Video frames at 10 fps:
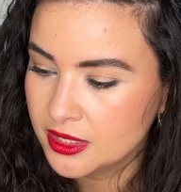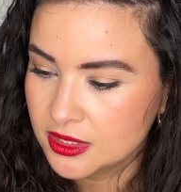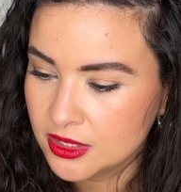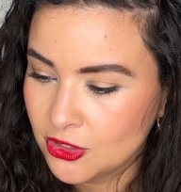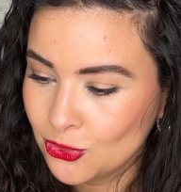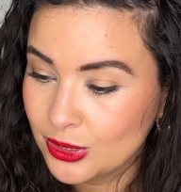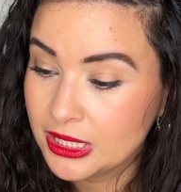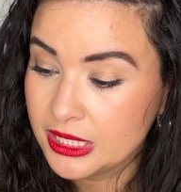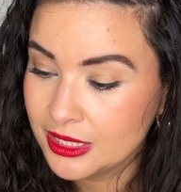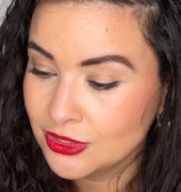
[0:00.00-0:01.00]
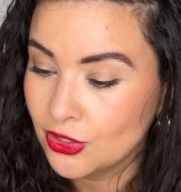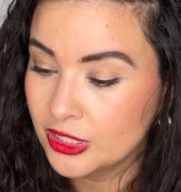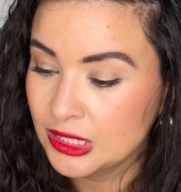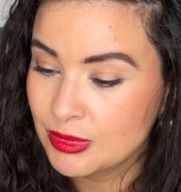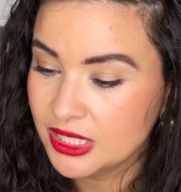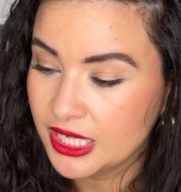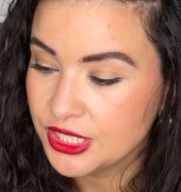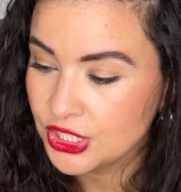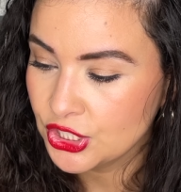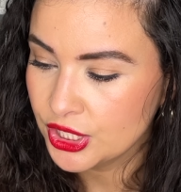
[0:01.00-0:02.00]
So these are limited
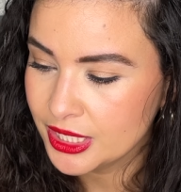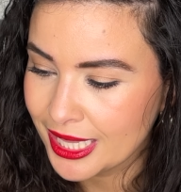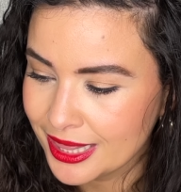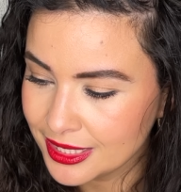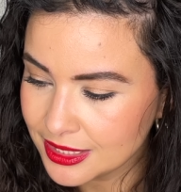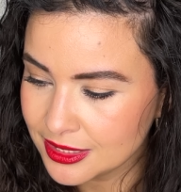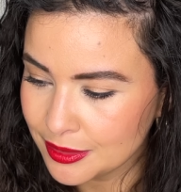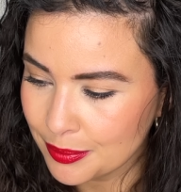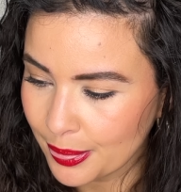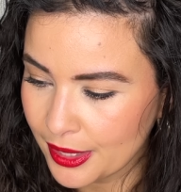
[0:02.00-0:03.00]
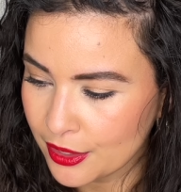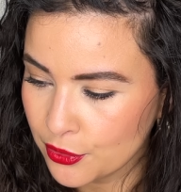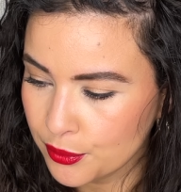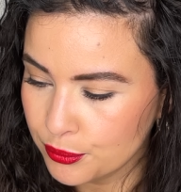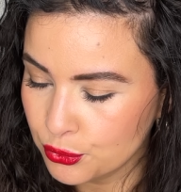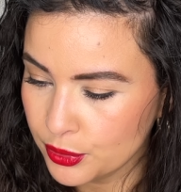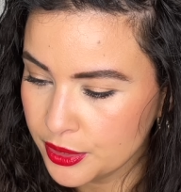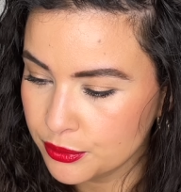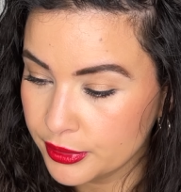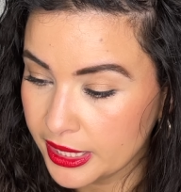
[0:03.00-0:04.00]
edition. This like
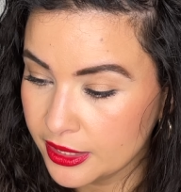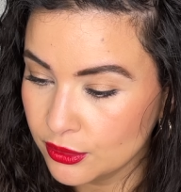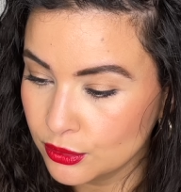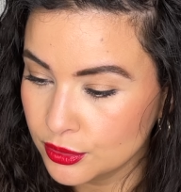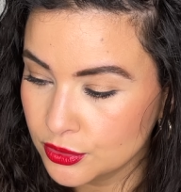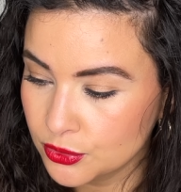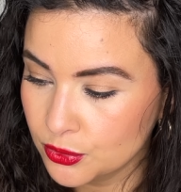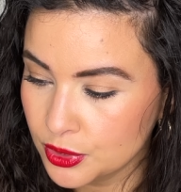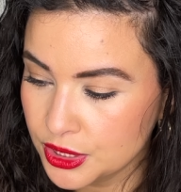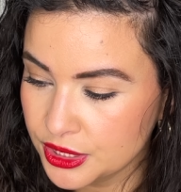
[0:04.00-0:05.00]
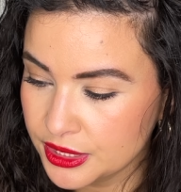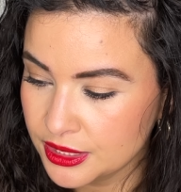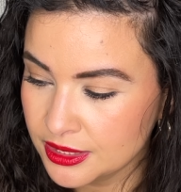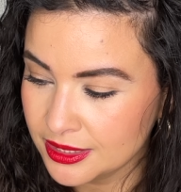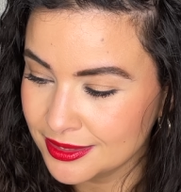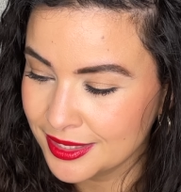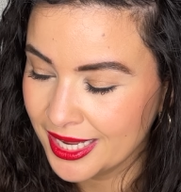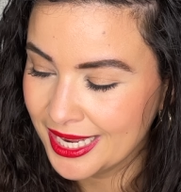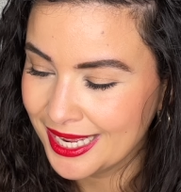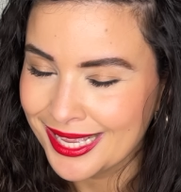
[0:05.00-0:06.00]
brick red looks gorgeous. It
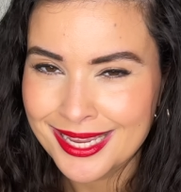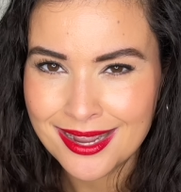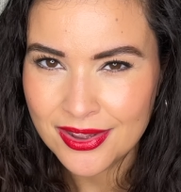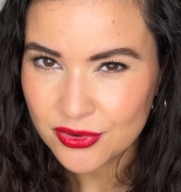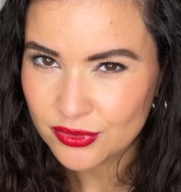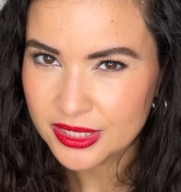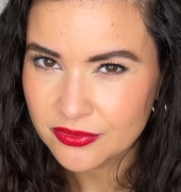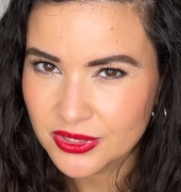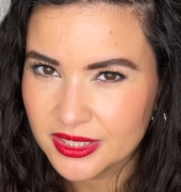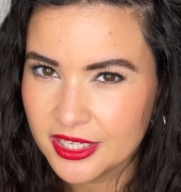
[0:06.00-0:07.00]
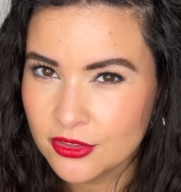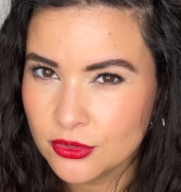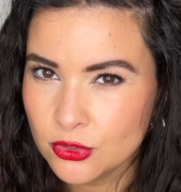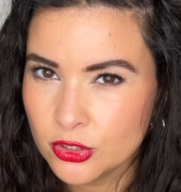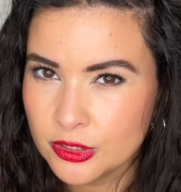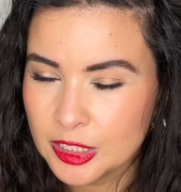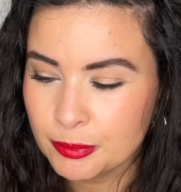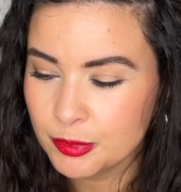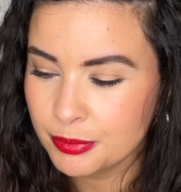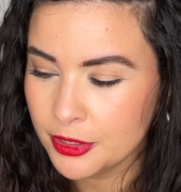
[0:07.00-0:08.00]
it kind of lives in like the your
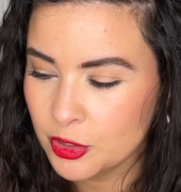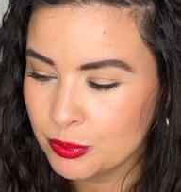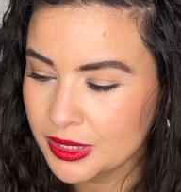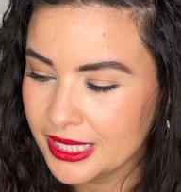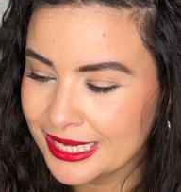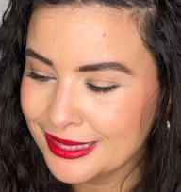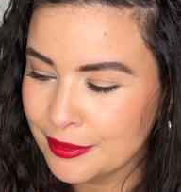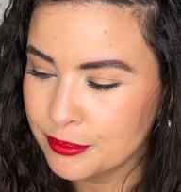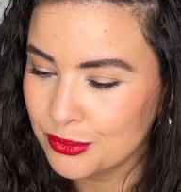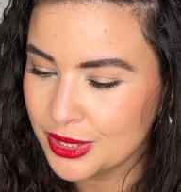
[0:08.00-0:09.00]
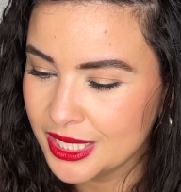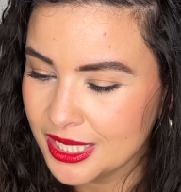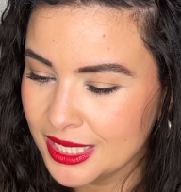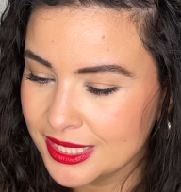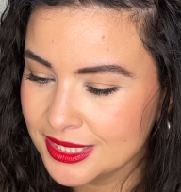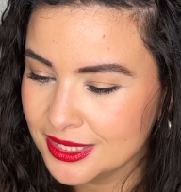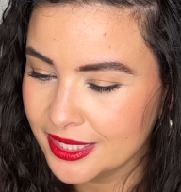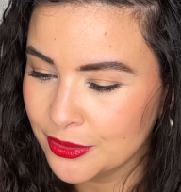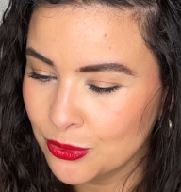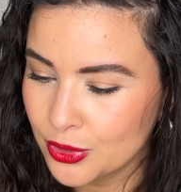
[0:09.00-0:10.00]
lip but butter, but like in that bricky,
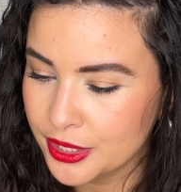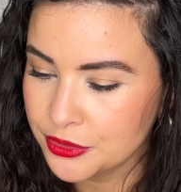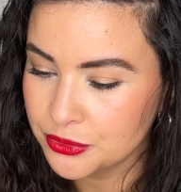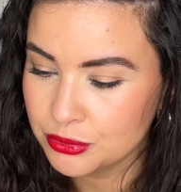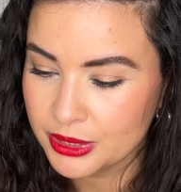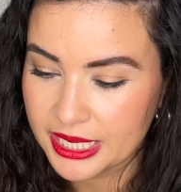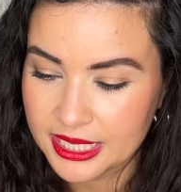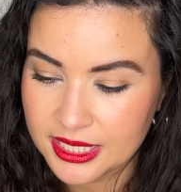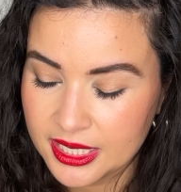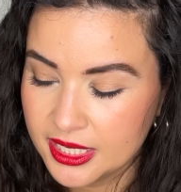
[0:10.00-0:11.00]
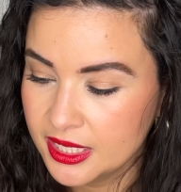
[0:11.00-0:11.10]
slight orange red.